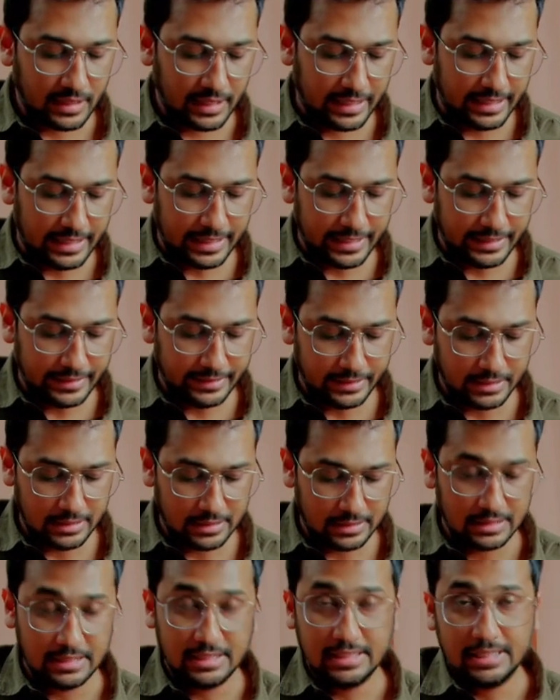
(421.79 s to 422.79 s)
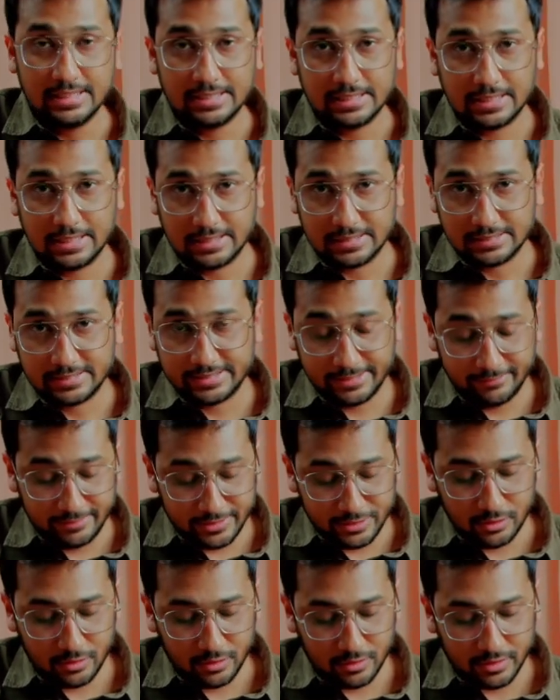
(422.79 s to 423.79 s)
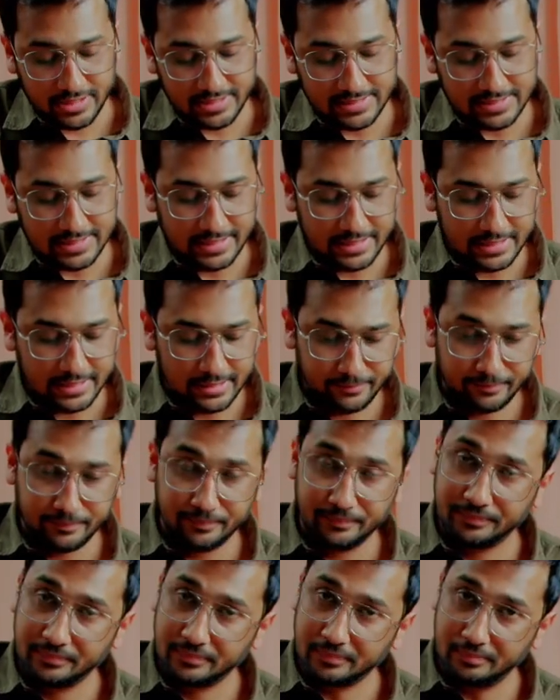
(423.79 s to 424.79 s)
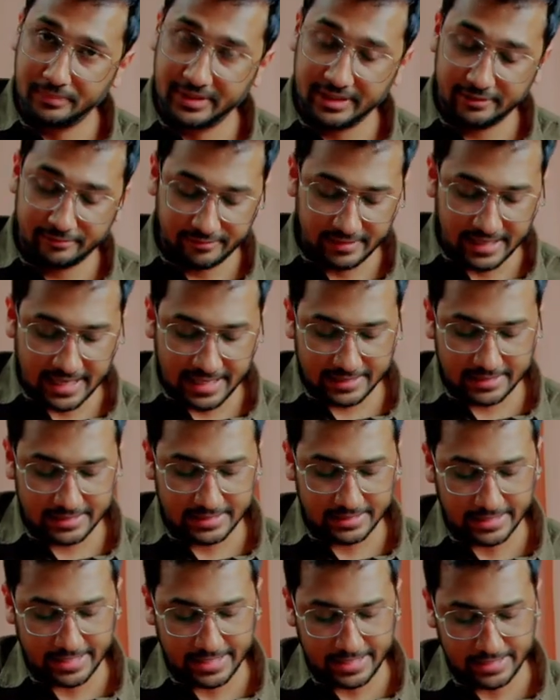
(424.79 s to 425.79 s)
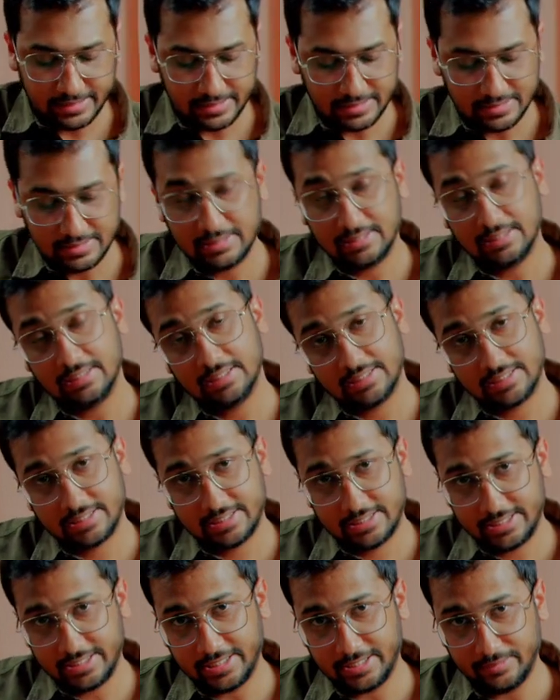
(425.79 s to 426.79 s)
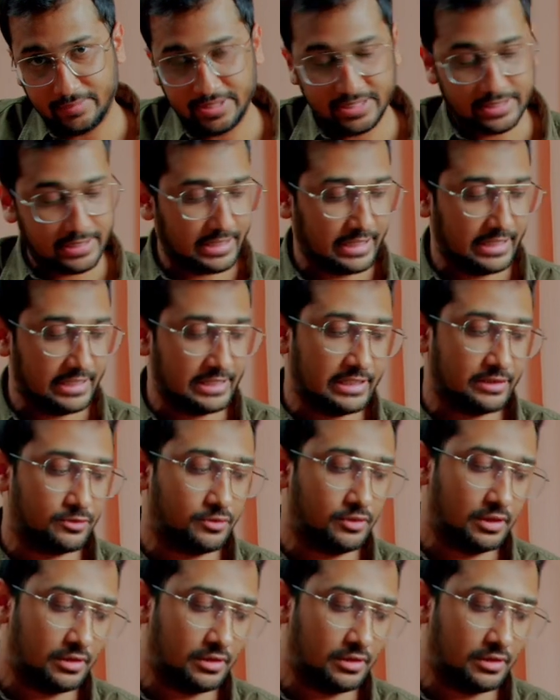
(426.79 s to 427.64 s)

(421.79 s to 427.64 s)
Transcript: and seventh note is like a B flat and C basically. That's